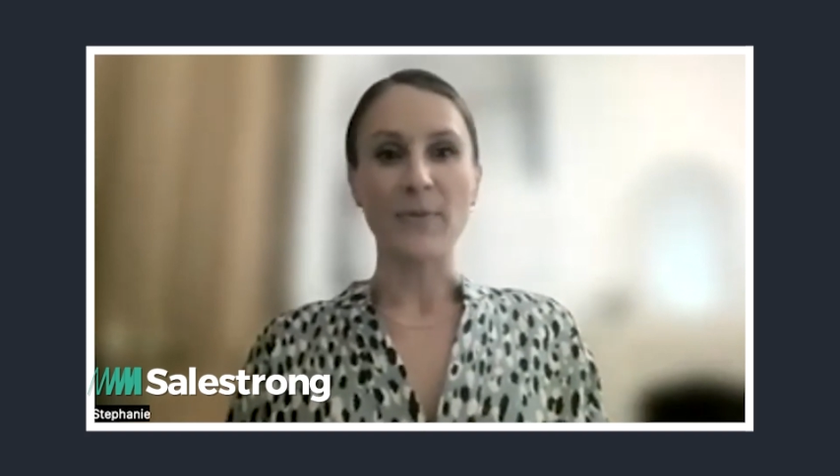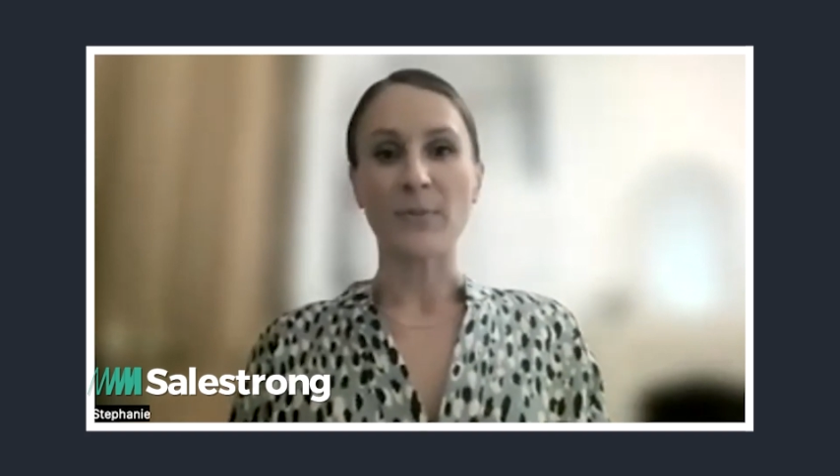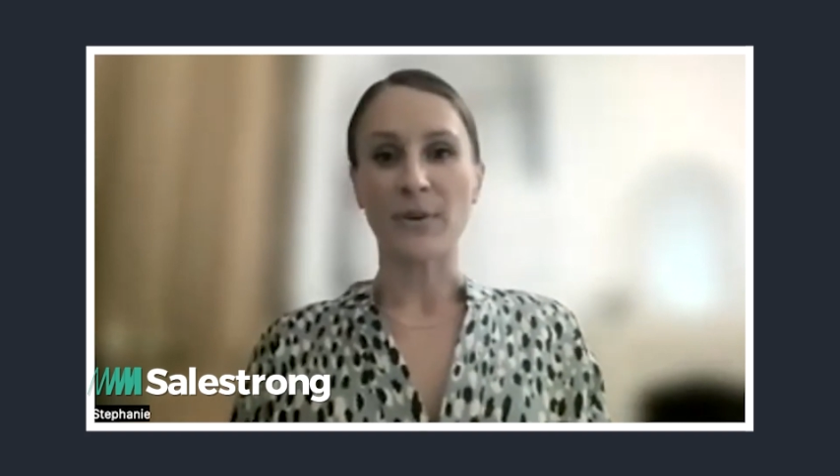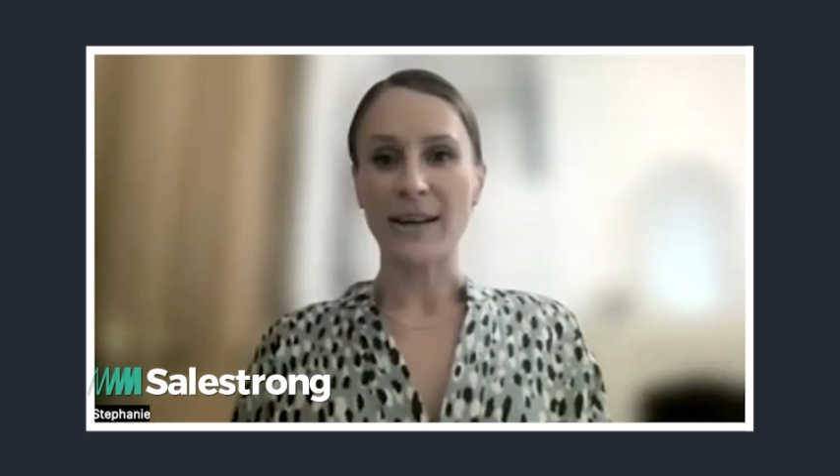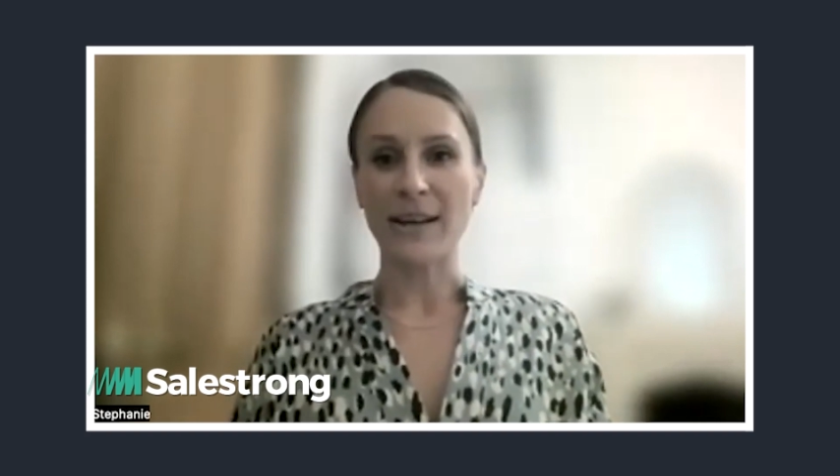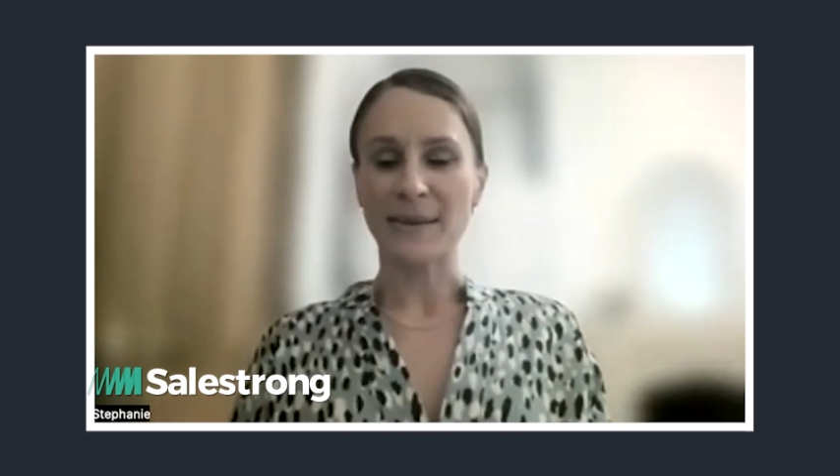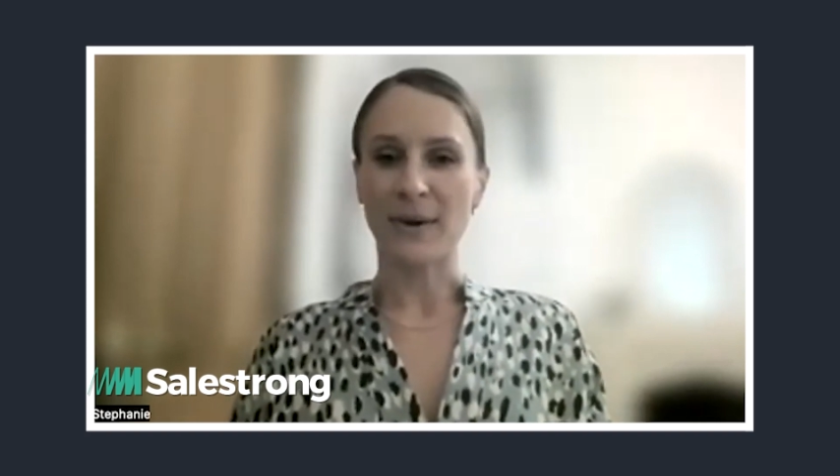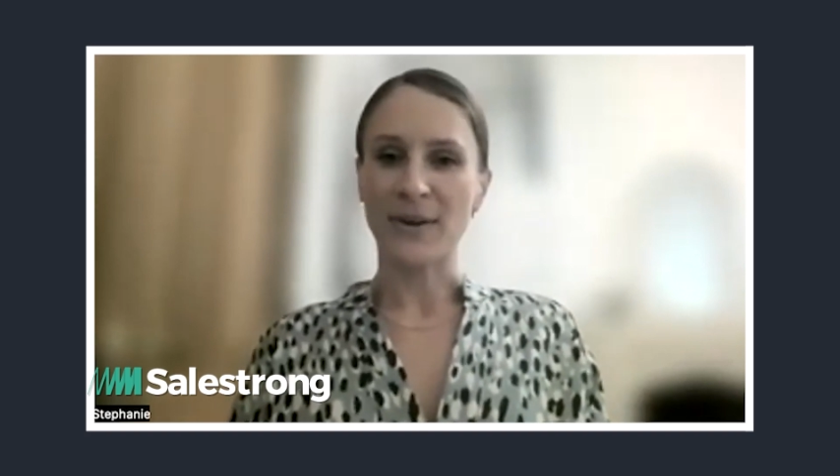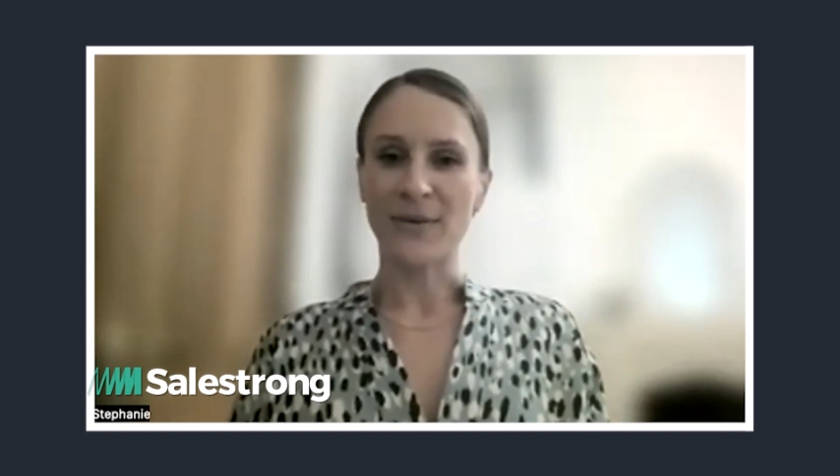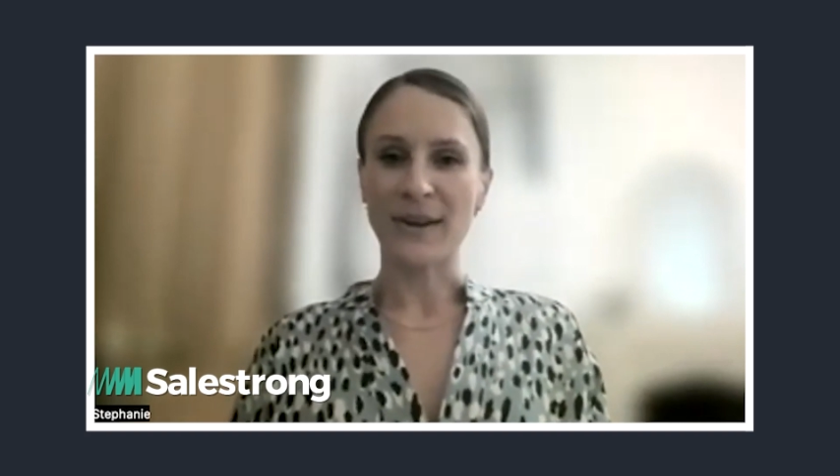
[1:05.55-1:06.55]
progressing
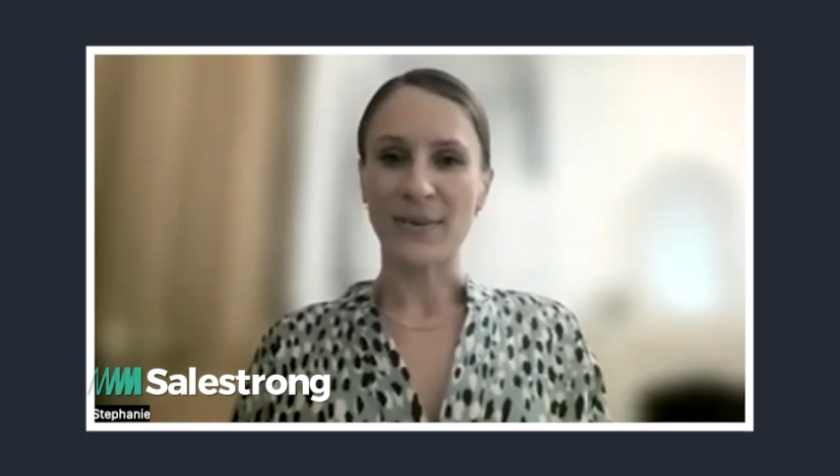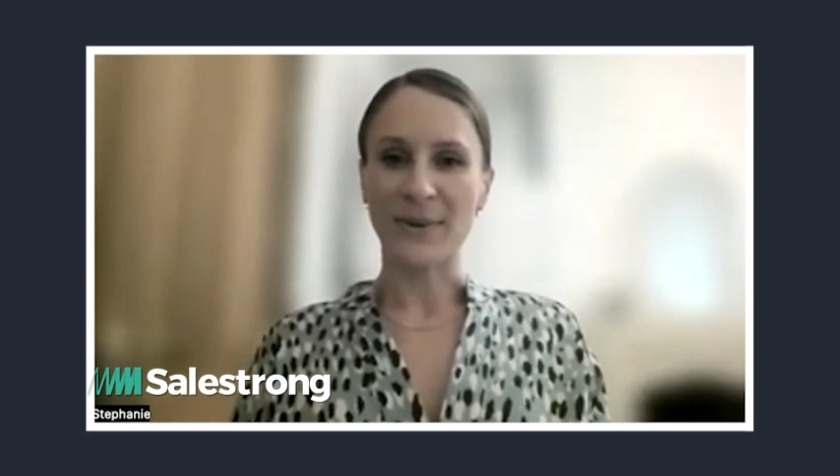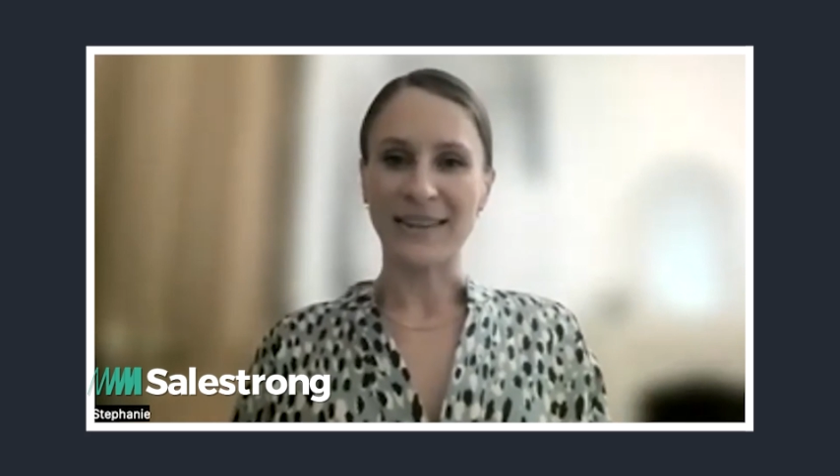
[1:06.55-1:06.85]
my career within